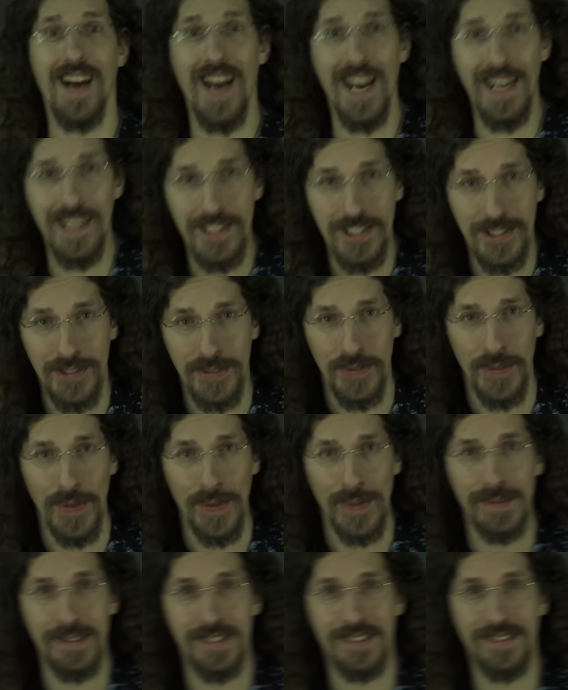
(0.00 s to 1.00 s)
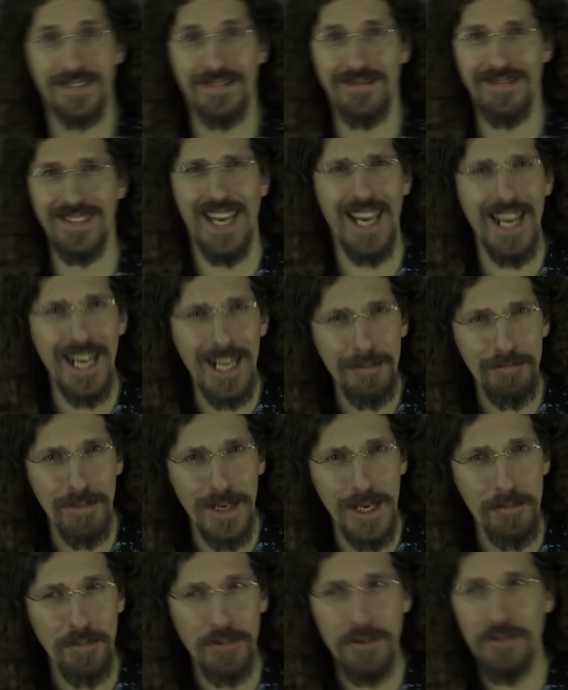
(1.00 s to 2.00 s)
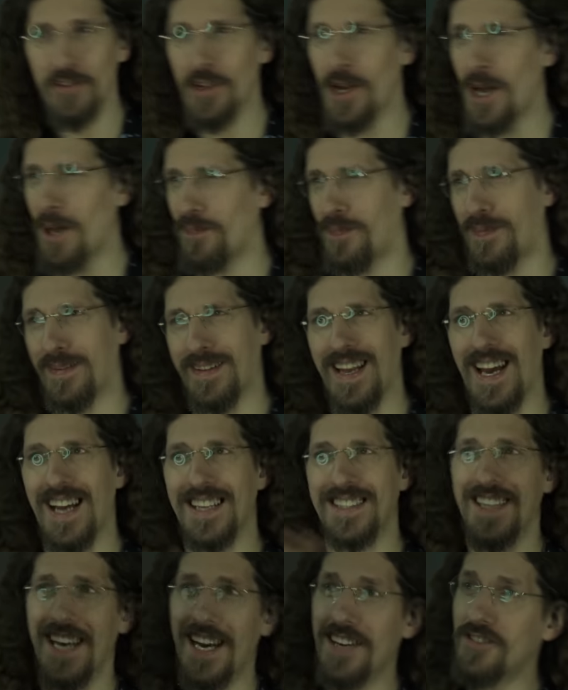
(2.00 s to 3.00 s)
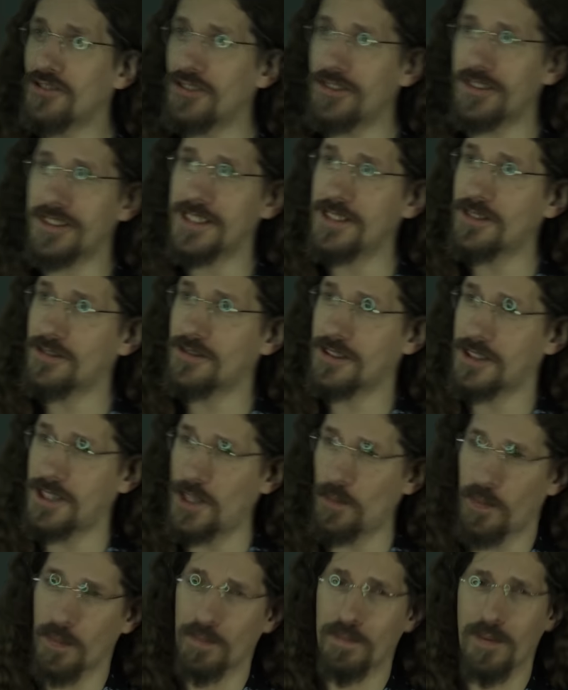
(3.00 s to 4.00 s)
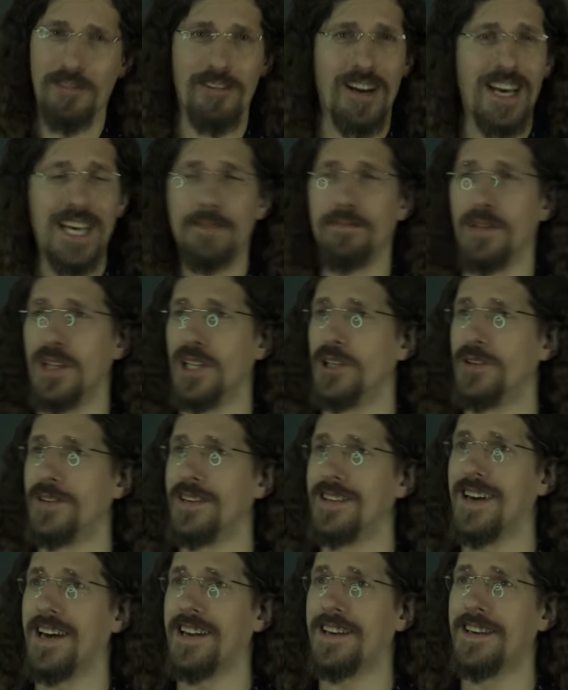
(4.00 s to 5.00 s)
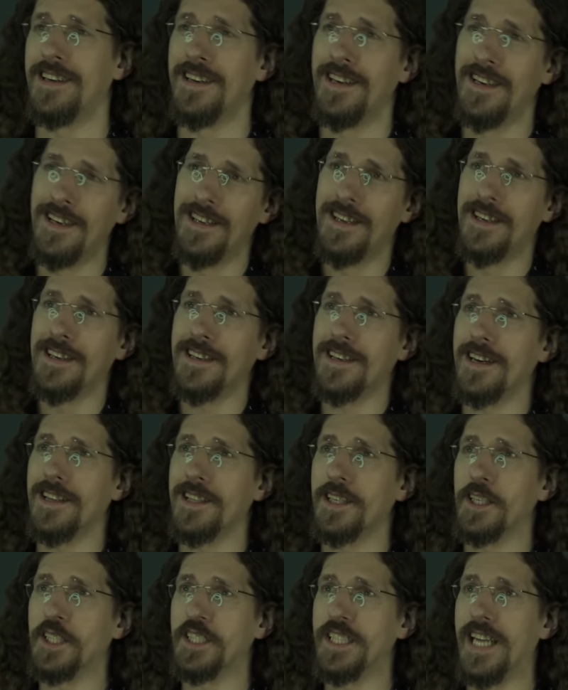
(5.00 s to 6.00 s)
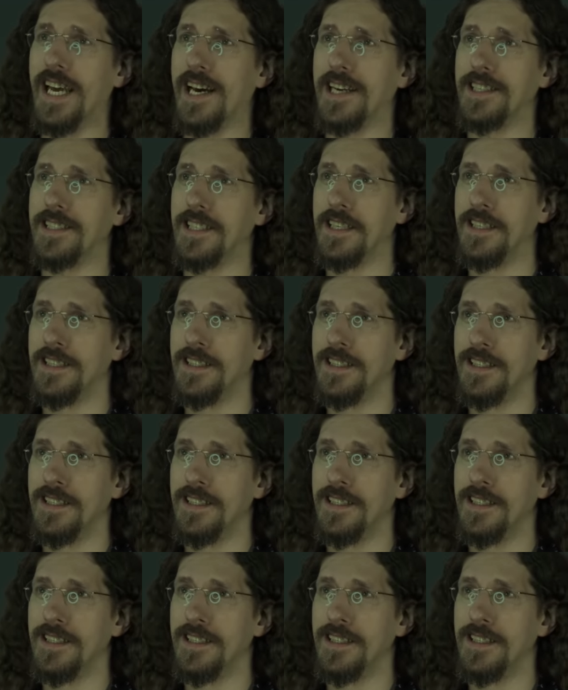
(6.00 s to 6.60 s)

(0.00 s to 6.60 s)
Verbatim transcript: Dinosaurs? Eating people? No, that's just the parade balloon. Got a little snagged.